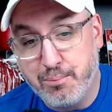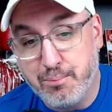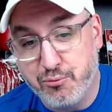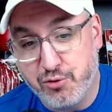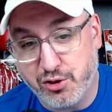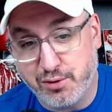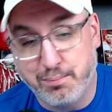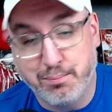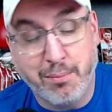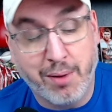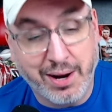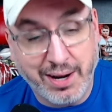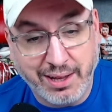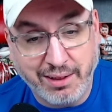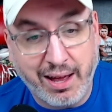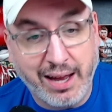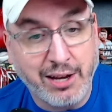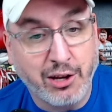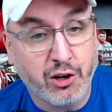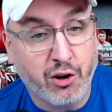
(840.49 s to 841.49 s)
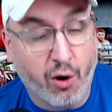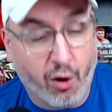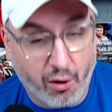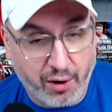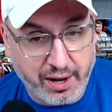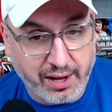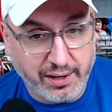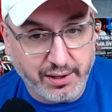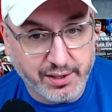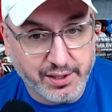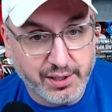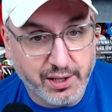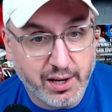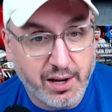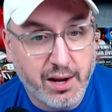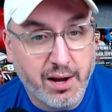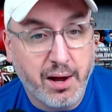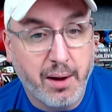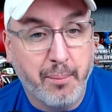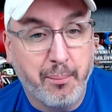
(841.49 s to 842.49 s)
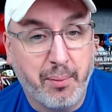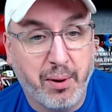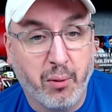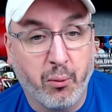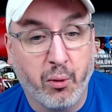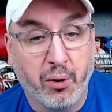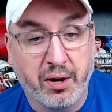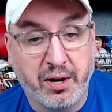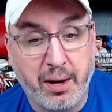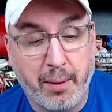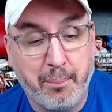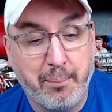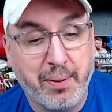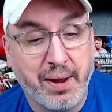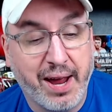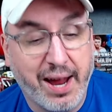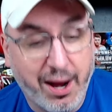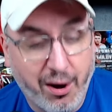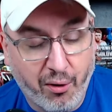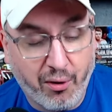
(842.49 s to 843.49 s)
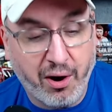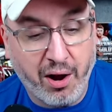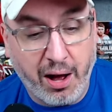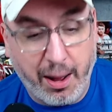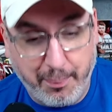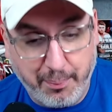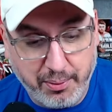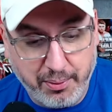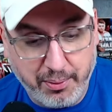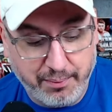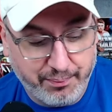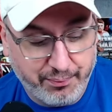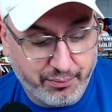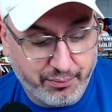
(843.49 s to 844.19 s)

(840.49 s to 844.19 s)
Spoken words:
Just money line Guardians. But we're going to pair it up